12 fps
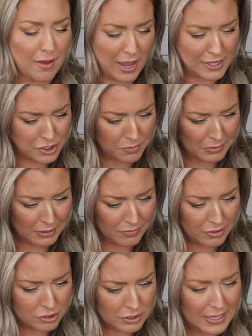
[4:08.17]
I do believe
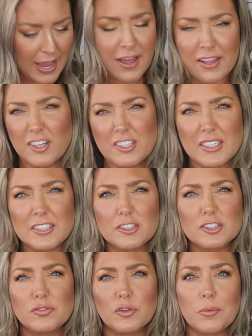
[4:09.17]
there's, yeah, it looks like
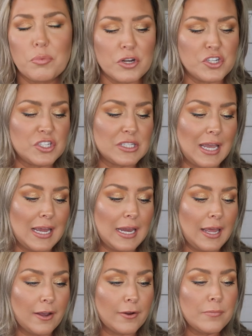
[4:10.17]
there's four brushes in
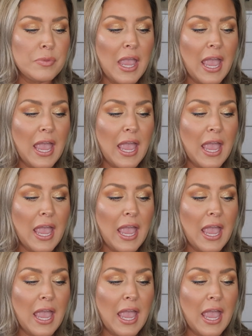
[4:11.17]
here.